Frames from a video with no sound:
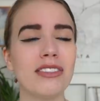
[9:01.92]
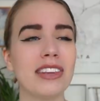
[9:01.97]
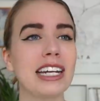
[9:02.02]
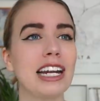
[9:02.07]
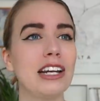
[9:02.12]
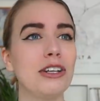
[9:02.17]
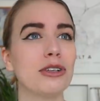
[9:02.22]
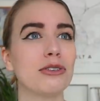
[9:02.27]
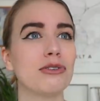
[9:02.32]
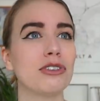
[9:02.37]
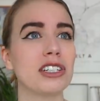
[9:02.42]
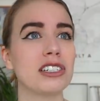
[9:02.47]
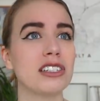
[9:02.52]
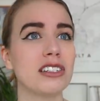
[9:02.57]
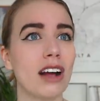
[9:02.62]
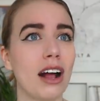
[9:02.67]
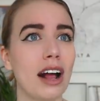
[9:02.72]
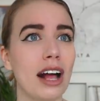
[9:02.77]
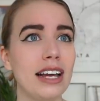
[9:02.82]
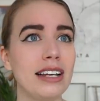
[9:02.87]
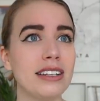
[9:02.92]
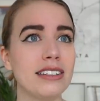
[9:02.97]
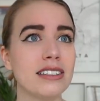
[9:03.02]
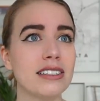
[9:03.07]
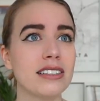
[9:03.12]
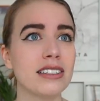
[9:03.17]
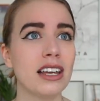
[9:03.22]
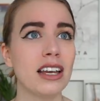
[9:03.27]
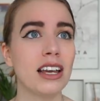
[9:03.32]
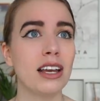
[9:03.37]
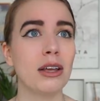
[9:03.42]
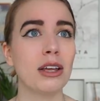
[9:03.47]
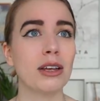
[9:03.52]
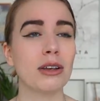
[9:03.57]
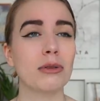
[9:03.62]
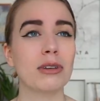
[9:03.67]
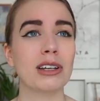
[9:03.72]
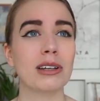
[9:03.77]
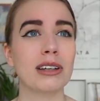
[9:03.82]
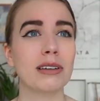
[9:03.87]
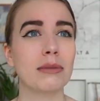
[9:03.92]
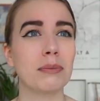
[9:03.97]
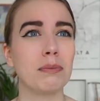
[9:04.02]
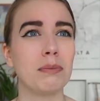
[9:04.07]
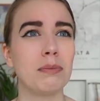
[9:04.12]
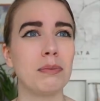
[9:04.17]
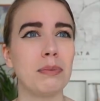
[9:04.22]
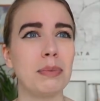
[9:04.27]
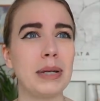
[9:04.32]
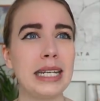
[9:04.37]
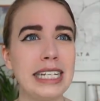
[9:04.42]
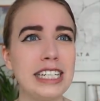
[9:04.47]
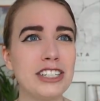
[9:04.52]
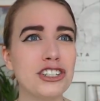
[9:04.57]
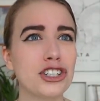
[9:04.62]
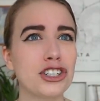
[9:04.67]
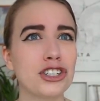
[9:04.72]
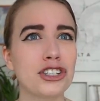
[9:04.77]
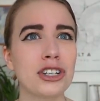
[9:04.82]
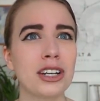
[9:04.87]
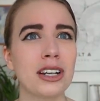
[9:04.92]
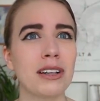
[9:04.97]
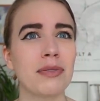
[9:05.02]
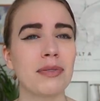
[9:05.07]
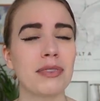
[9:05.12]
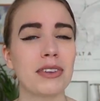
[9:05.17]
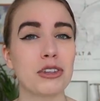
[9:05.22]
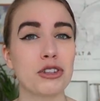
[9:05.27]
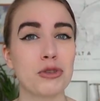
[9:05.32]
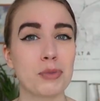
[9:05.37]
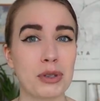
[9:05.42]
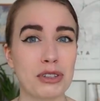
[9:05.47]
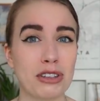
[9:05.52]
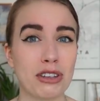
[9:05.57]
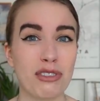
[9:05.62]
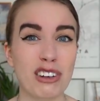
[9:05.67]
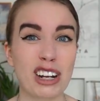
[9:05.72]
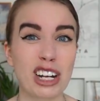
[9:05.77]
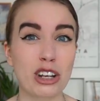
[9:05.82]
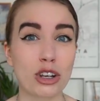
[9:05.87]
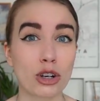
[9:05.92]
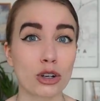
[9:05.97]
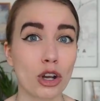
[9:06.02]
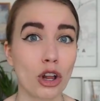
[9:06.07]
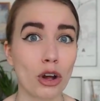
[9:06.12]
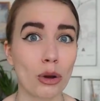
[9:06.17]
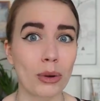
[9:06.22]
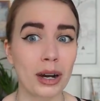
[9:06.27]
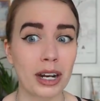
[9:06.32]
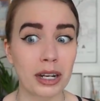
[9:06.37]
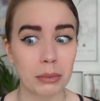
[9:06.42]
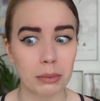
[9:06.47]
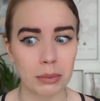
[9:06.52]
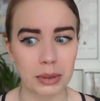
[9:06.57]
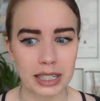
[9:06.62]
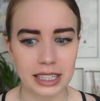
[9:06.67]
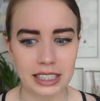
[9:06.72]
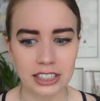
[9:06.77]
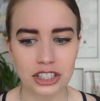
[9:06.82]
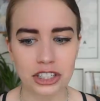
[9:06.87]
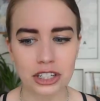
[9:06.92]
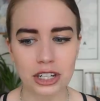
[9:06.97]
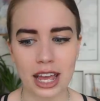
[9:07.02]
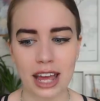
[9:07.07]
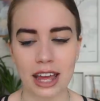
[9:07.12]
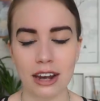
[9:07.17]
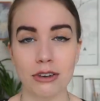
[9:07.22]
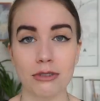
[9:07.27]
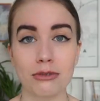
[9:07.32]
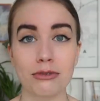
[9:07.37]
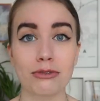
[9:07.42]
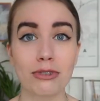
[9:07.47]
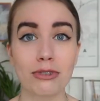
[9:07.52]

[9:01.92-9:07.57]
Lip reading: Then I look for dyes, bleach, specifically chlorine bleach, and